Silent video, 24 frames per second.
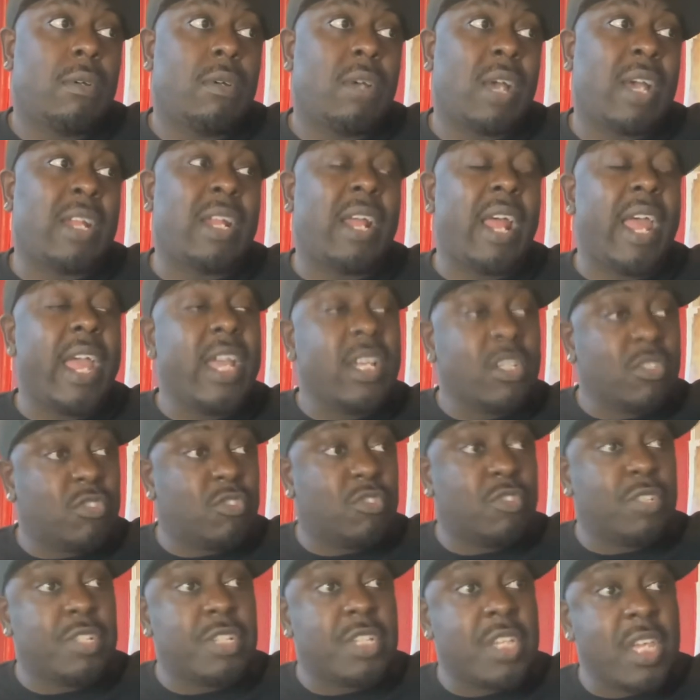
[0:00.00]
And an
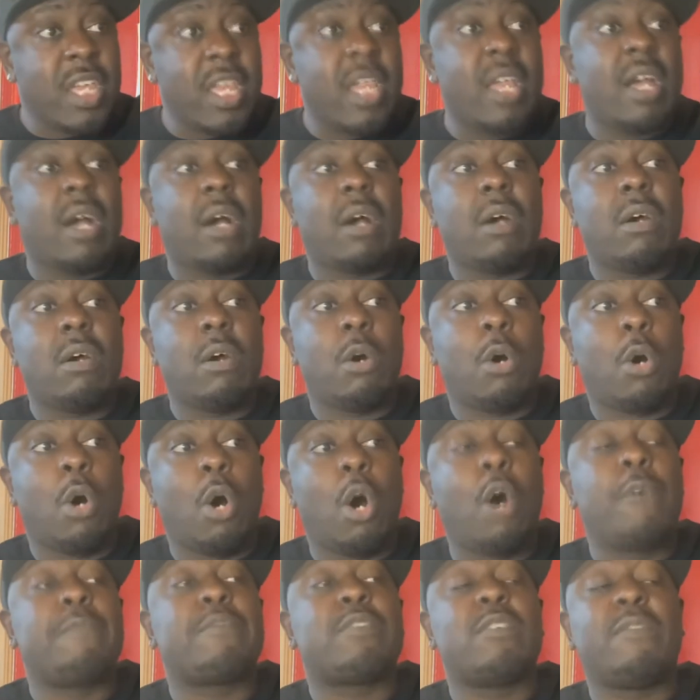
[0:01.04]
extra year
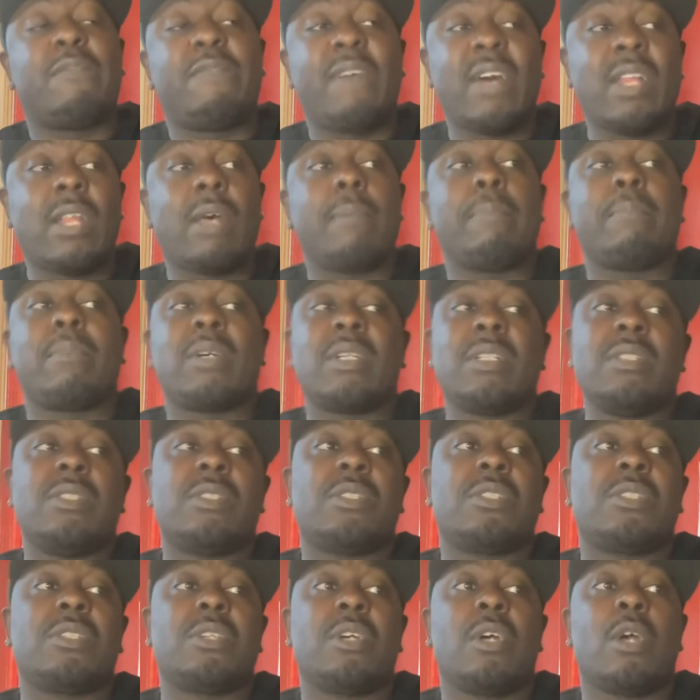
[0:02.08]
of
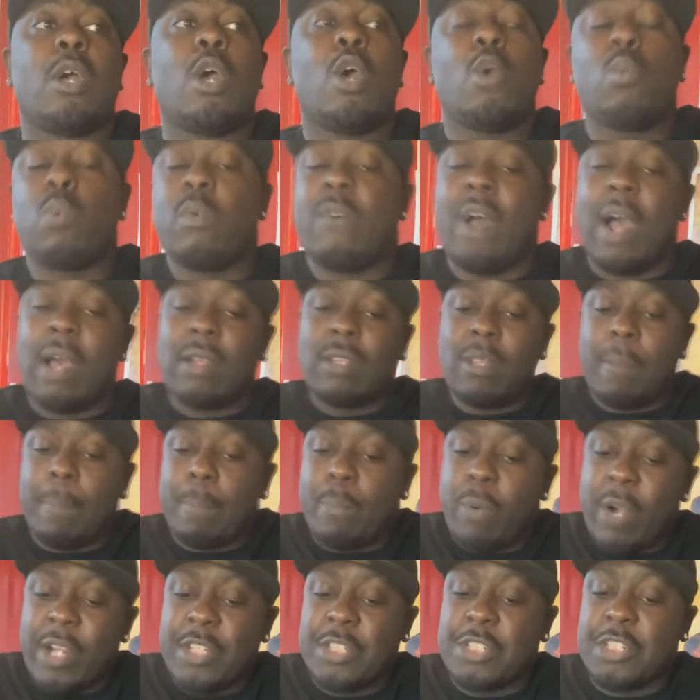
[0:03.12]
development without the
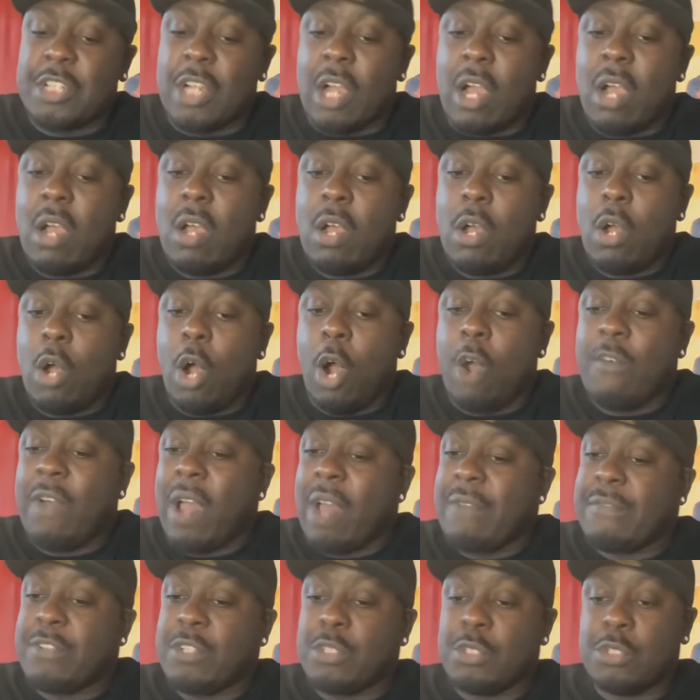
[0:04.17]
pressure of
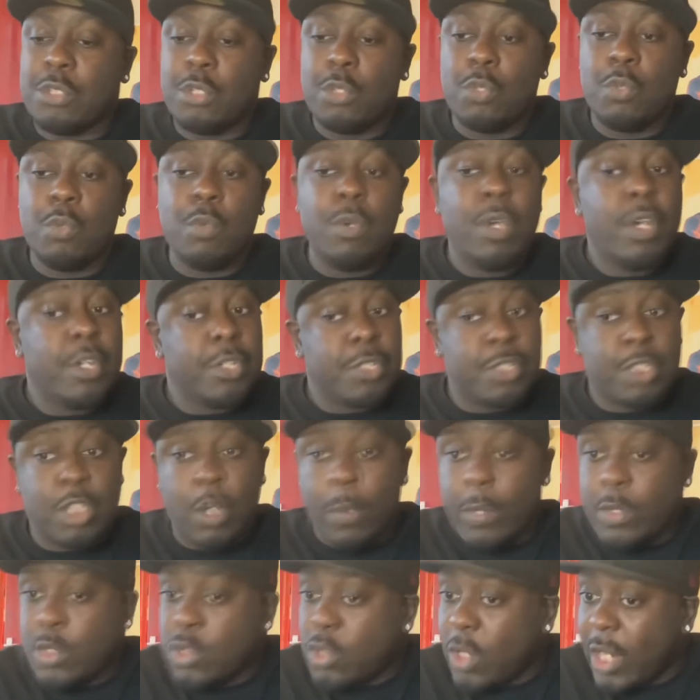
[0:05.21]
having to
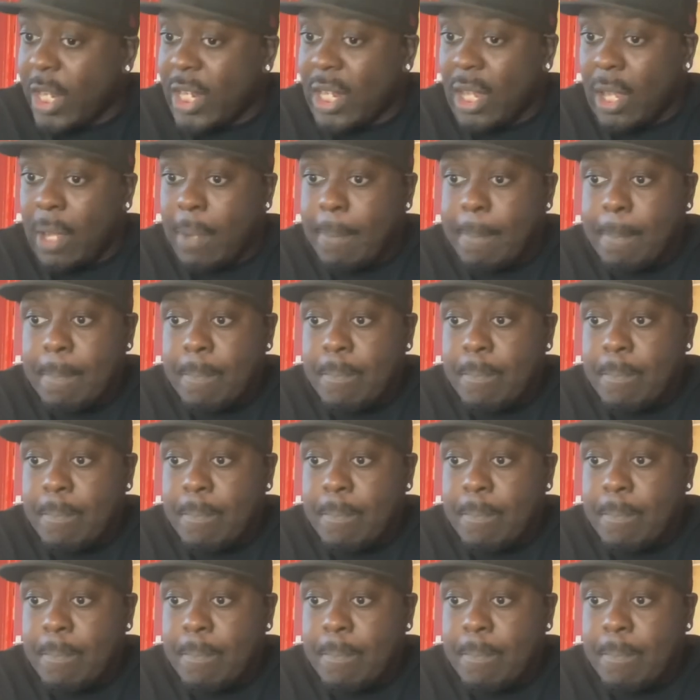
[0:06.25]
show a trailer,